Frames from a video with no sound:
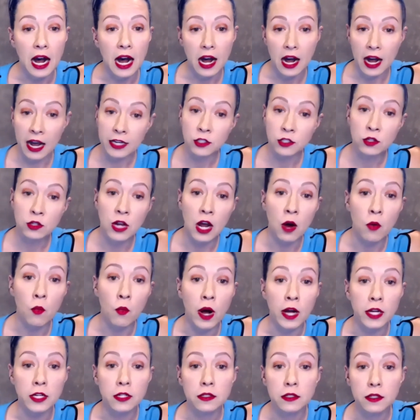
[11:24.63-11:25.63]
I do not
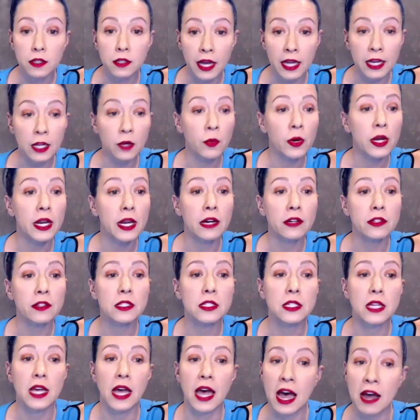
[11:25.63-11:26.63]
want anyone
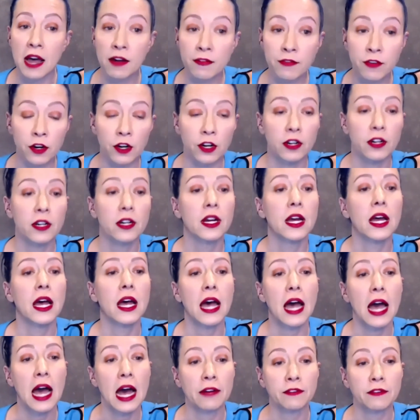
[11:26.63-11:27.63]
else to ever
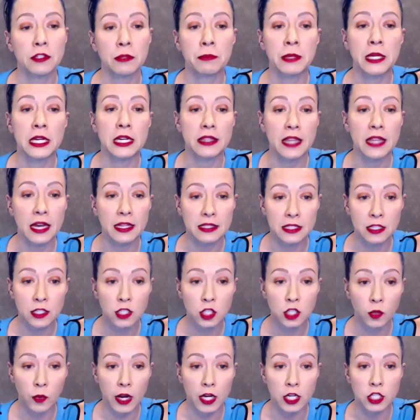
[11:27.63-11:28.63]
have to be in that
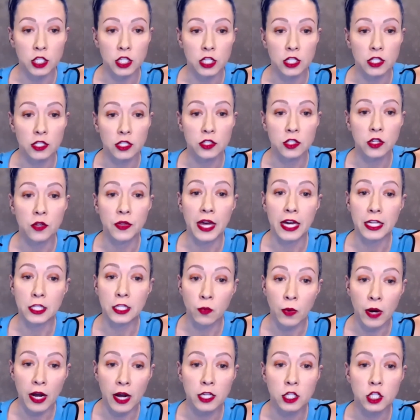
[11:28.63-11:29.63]
situation. So that's
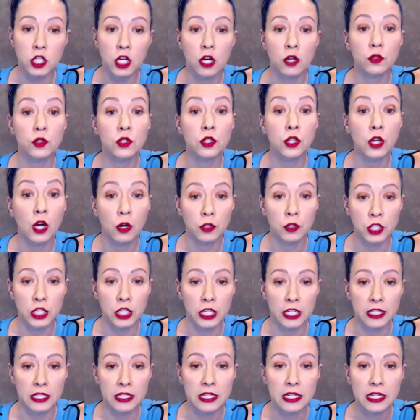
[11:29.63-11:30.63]
why I chose
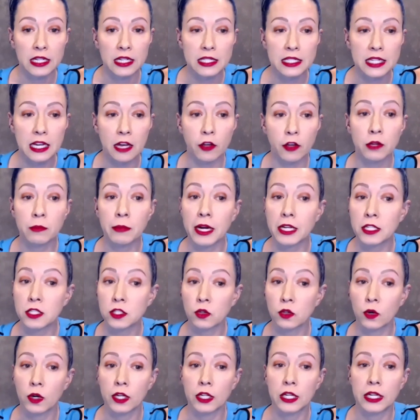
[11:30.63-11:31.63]
coaching. Telling my
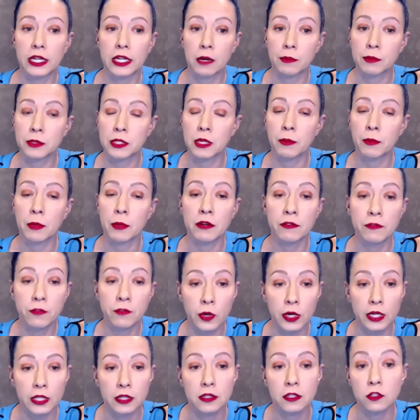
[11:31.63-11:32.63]
story could help someone
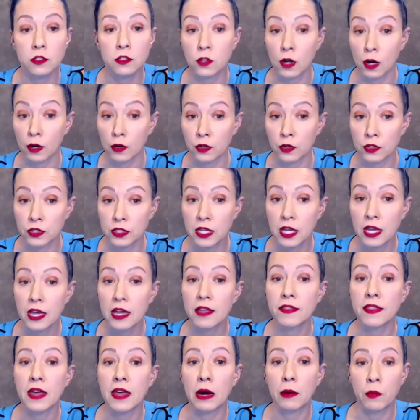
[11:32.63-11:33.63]
avoid the struggles
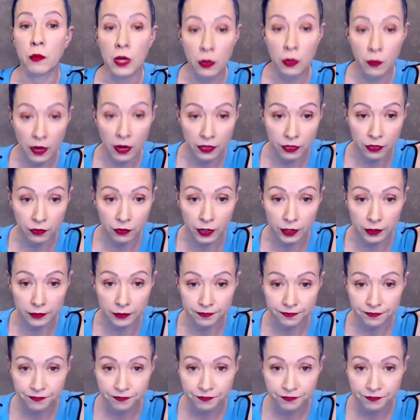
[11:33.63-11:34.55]
that we went through."